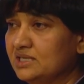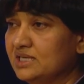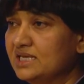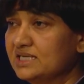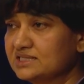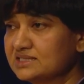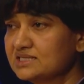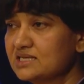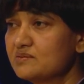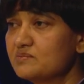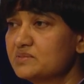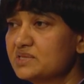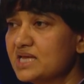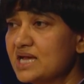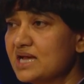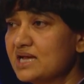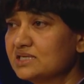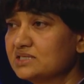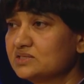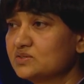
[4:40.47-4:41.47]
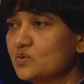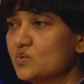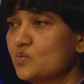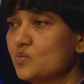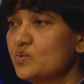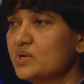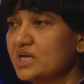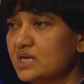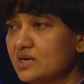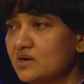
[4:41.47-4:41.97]
Except that
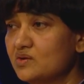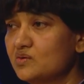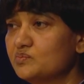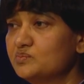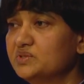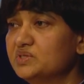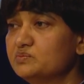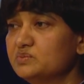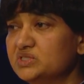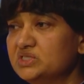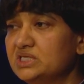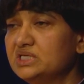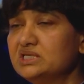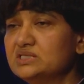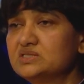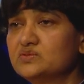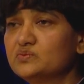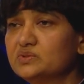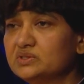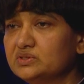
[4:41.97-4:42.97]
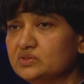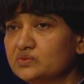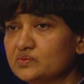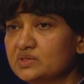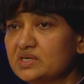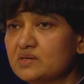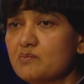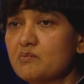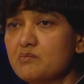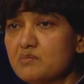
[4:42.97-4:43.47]
we hope the machines will do
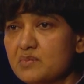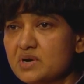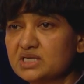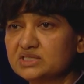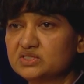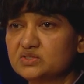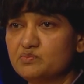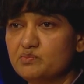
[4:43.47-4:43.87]
it much